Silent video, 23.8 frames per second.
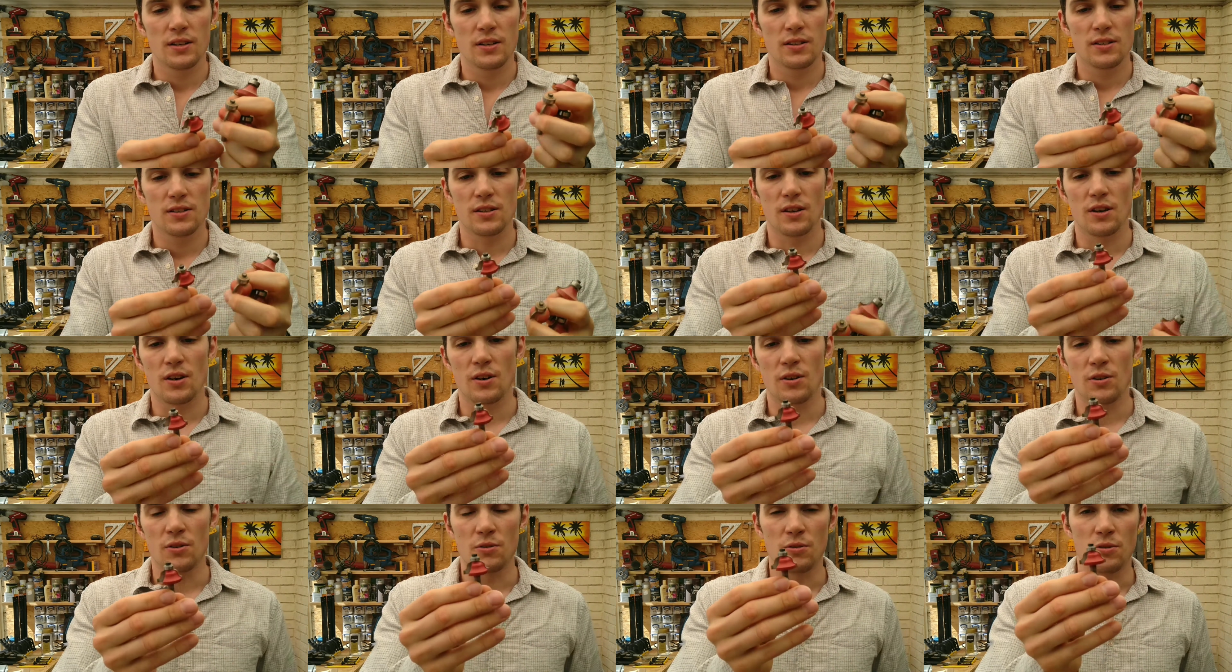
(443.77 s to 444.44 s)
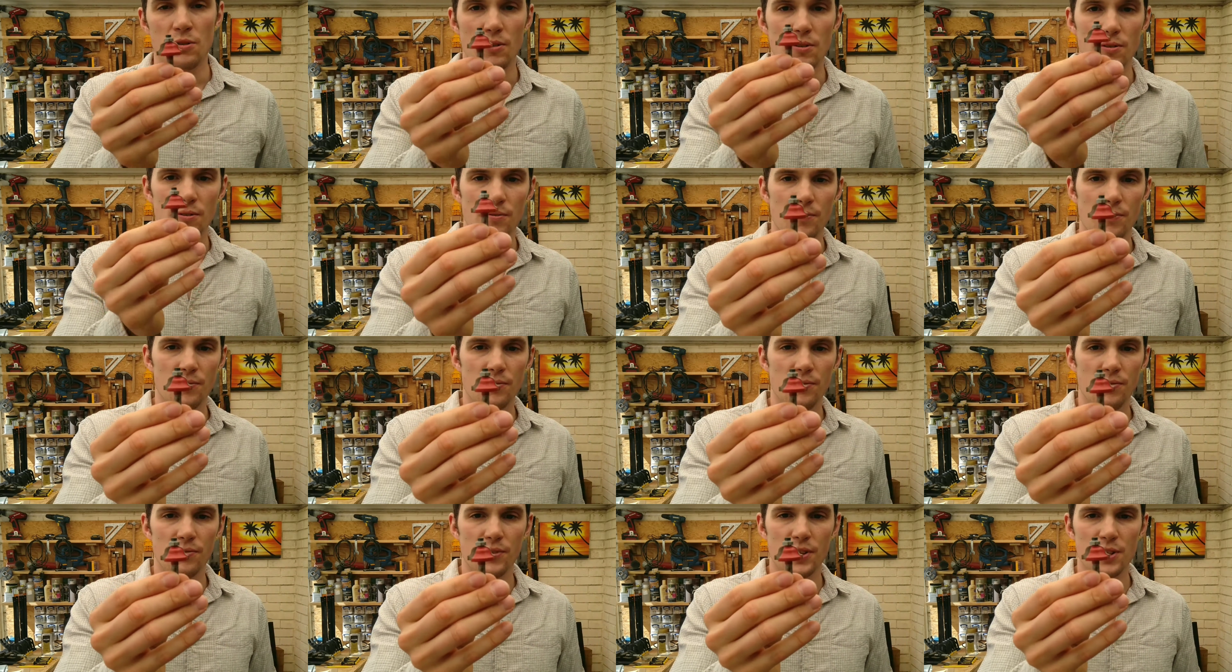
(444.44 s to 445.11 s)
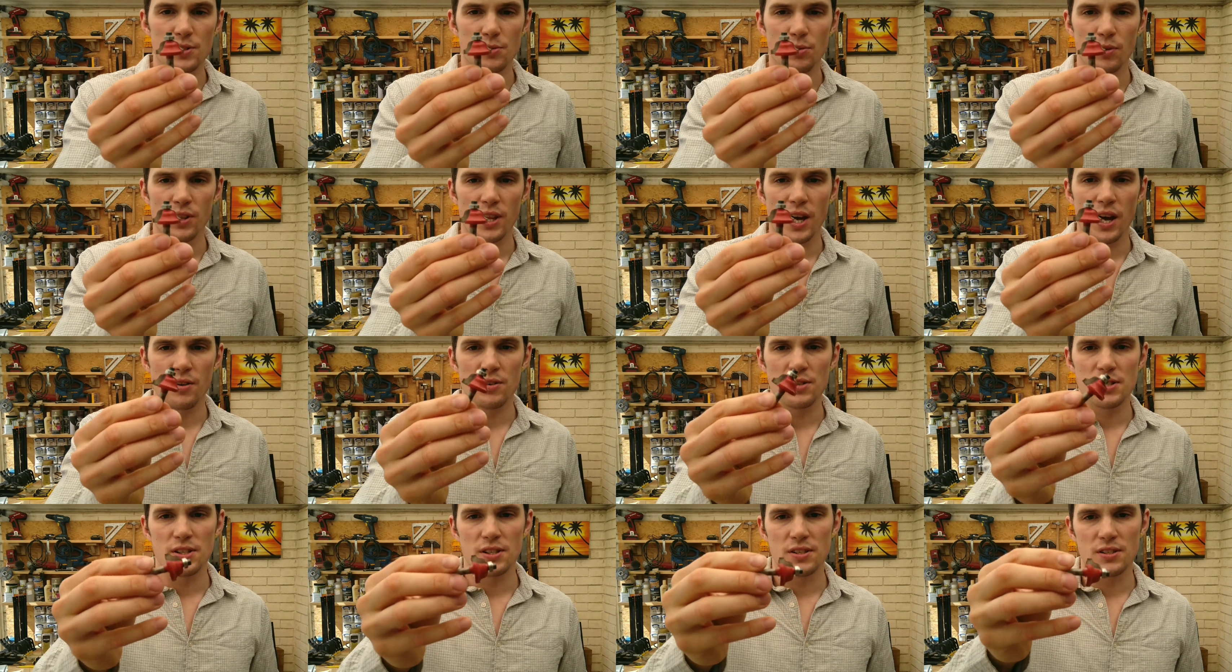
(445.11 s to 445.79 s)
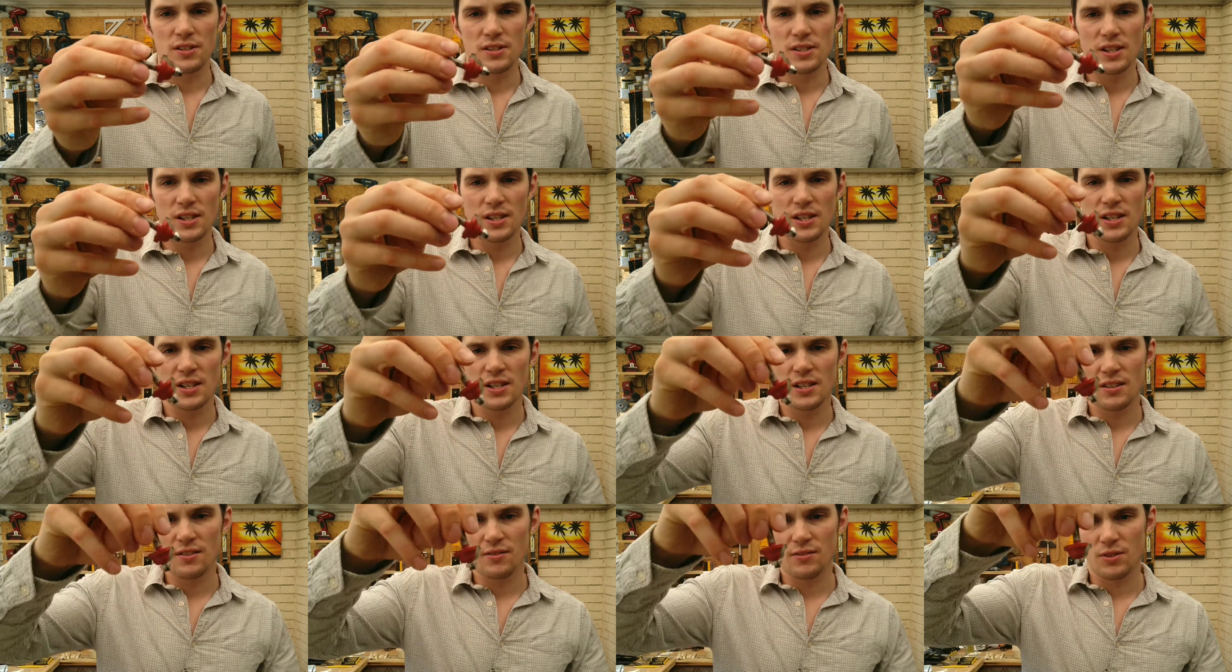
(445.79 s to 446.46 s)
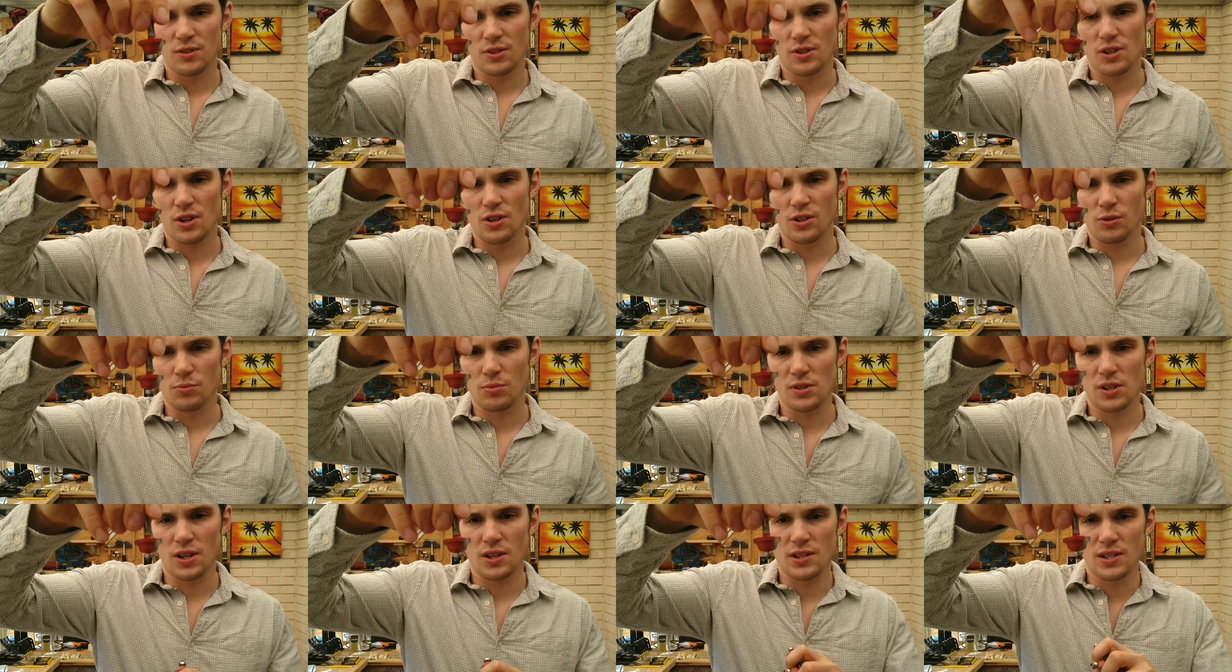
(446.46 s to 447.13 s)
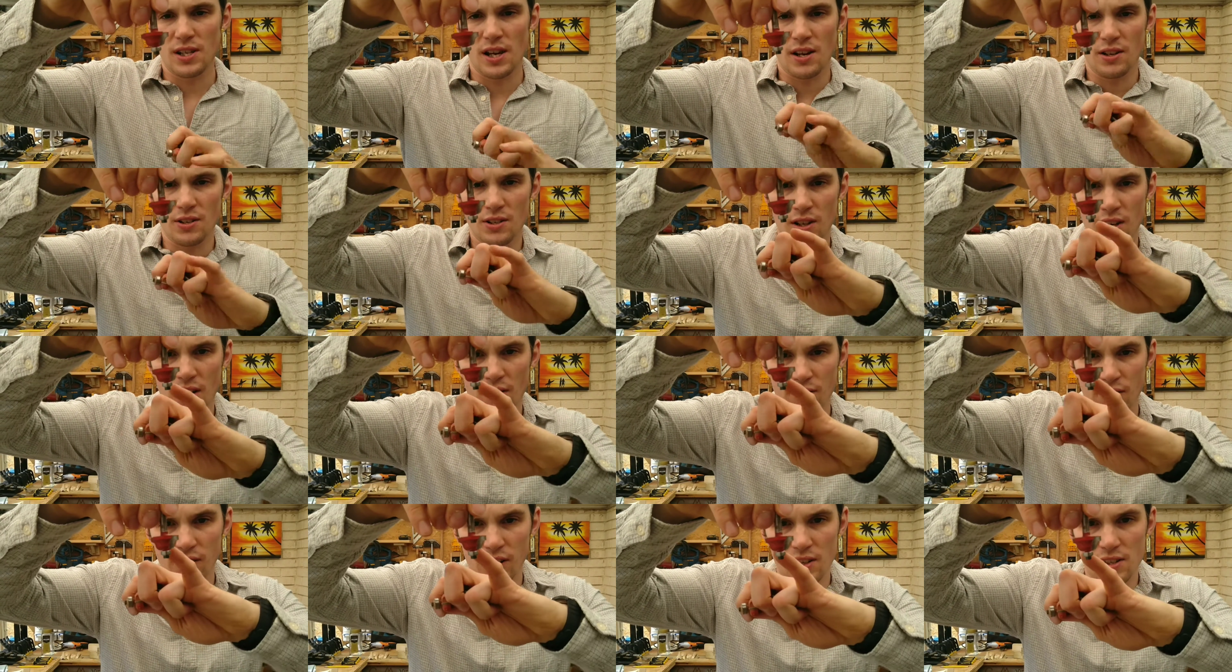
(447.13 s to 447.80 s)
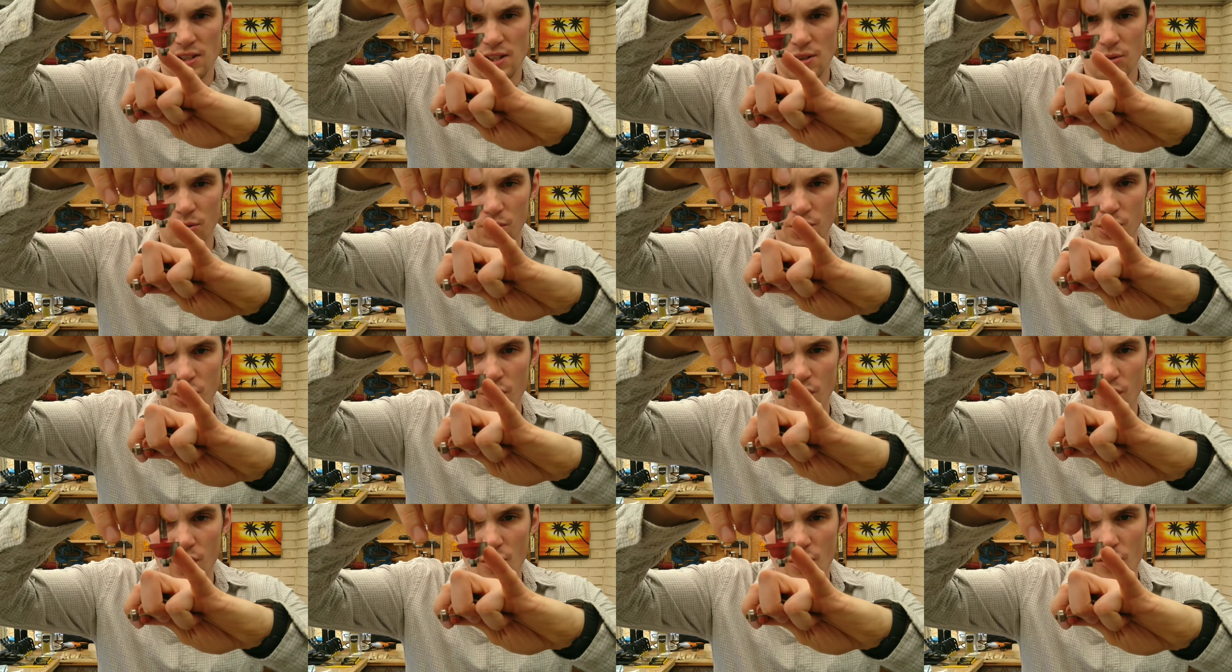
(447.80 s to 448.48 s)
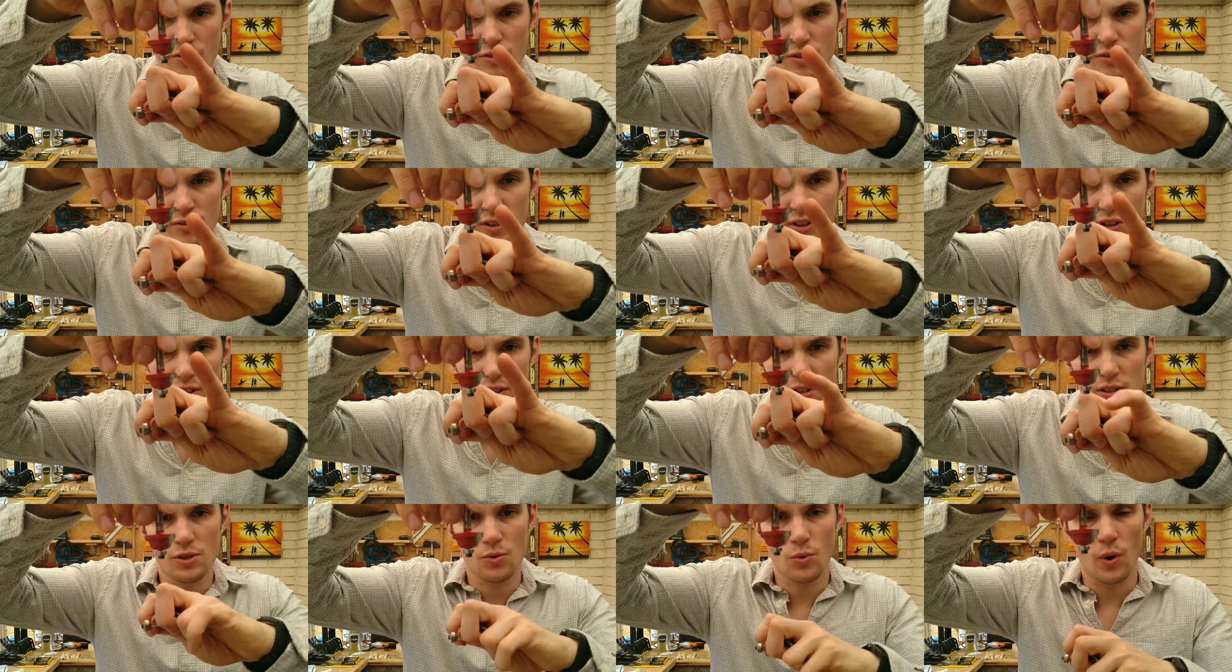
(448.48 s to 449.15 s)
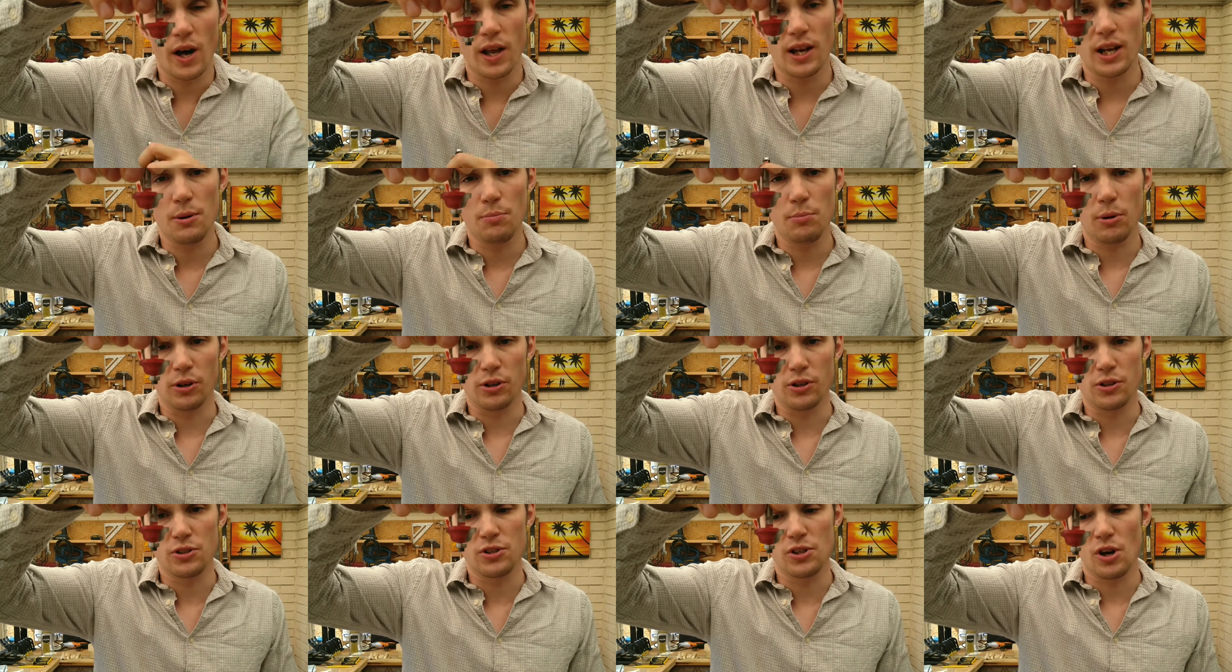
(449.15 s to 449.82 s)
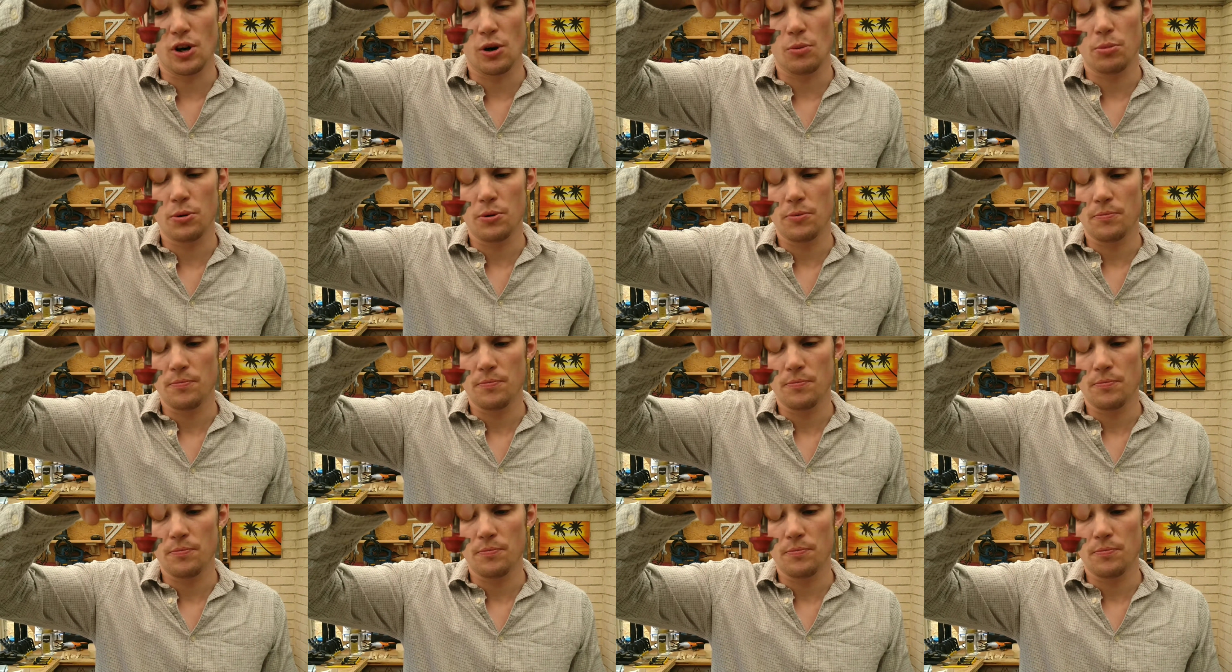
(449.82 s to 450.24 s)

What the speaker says: So this one there, as you can see, it's turned upside down. You'll have a nice little curve with a square lip on the top.